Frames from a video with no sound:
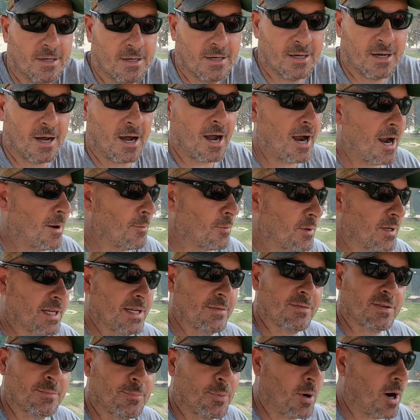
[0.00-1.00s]
All right, we're
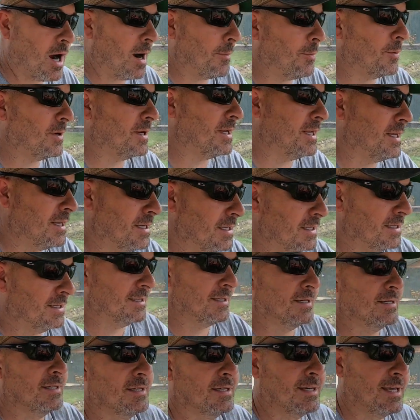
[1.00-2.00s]
leaving the property.
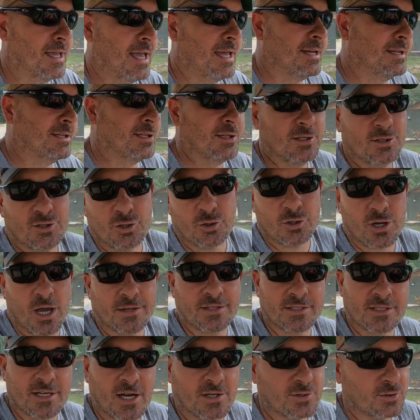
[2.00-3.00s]
Heading to the
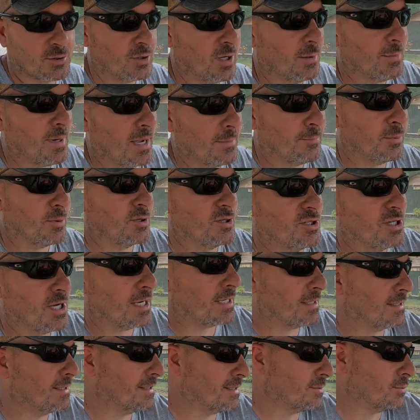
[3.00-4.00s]
Chillicothe Country Club. I
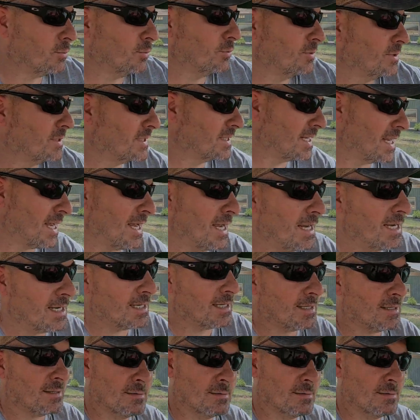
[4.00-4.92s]
project this will take,